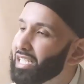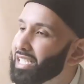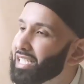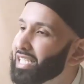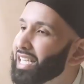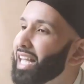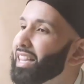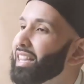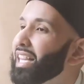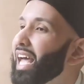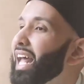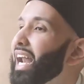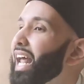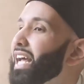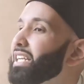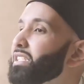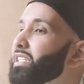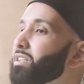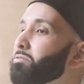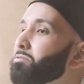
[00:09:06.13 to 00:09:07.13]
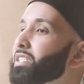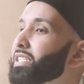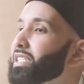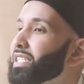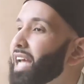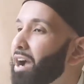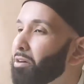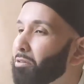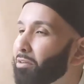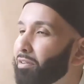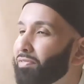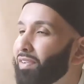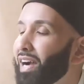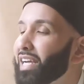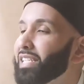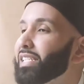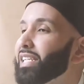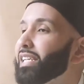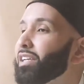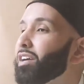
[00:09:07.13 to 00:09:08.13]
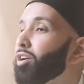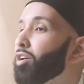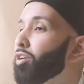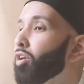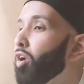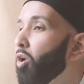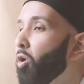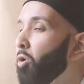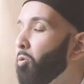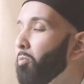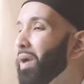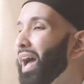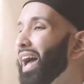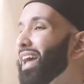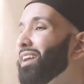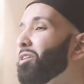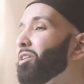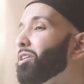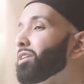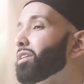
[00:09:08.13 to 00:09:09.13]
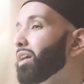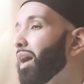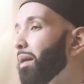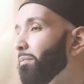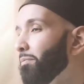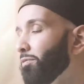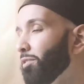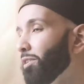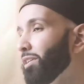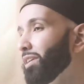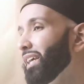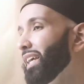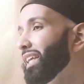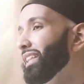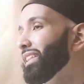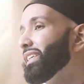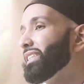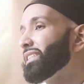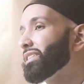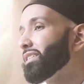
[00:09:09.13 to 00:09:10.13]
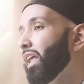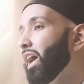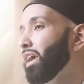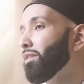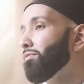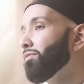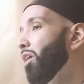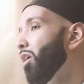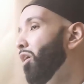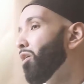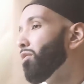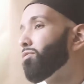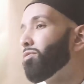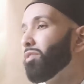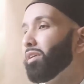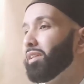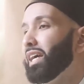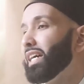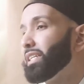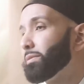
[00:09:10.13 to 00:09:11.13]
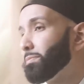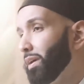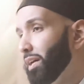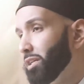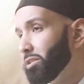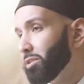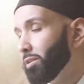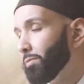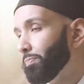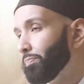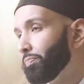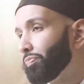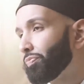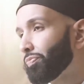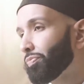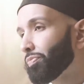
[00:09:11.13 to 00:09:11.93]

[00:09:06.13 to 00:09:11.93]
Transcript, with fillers: She said that as she was sacrificing her home and her comfort in this life, all for Allah's pleasure.